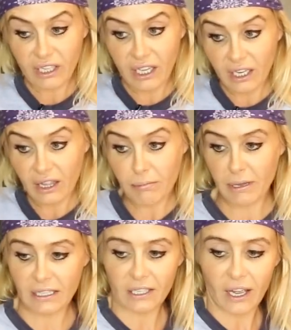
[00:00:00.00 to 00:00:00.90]
And in the
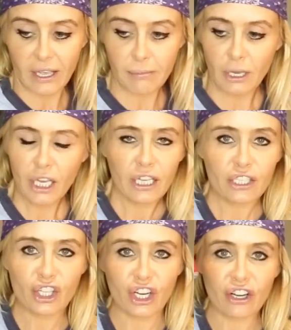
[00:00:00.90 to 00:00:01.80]
meantime,
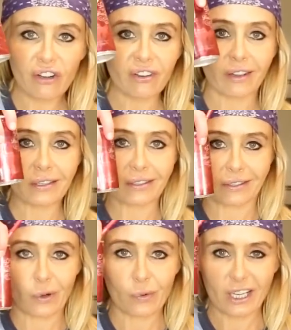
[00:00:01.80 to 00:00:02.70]
cheers, and this is
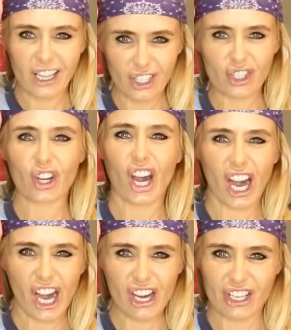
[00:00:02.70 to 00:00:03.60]
going in the
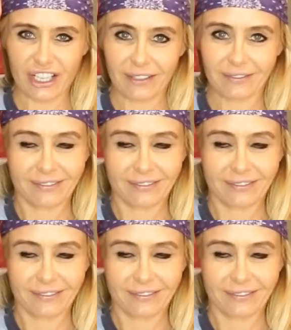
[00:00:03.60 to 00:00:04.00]
trash.